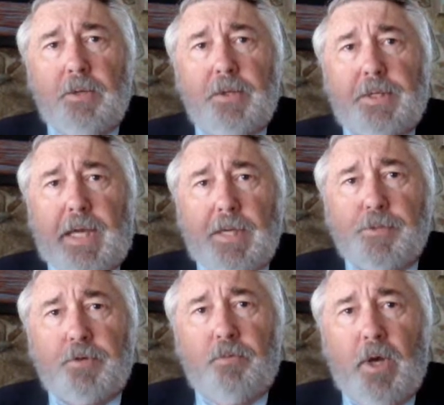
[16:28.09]
the
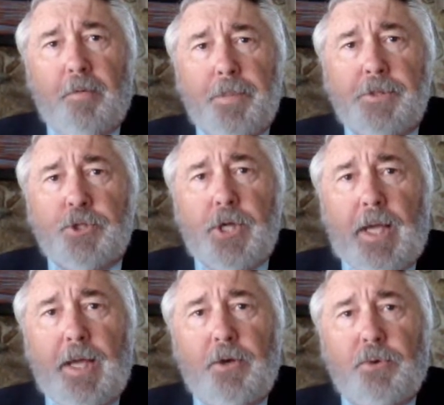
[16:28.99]
types of weapons,
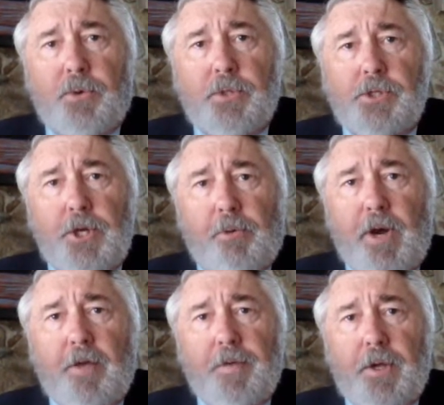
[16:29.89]
and/or the
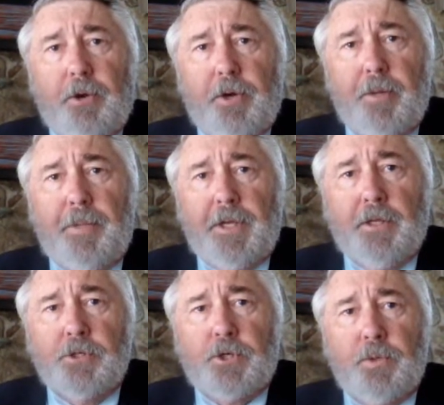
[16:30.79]
geographic area
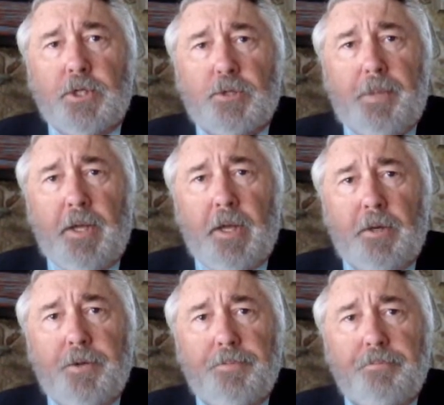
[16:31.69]
begins to expand.